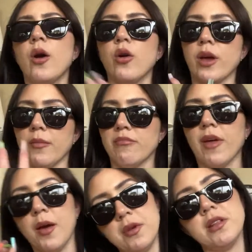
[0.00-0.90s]
Okay,
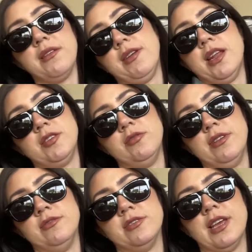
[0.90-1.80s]
I'm gonna leave it at 2
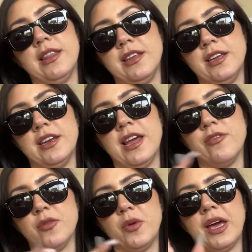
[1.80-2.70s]
levels, and then
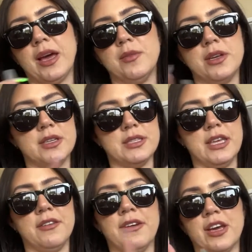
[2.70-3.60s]
every week I'm gonna
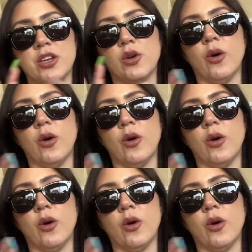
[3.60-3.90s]
see if I could go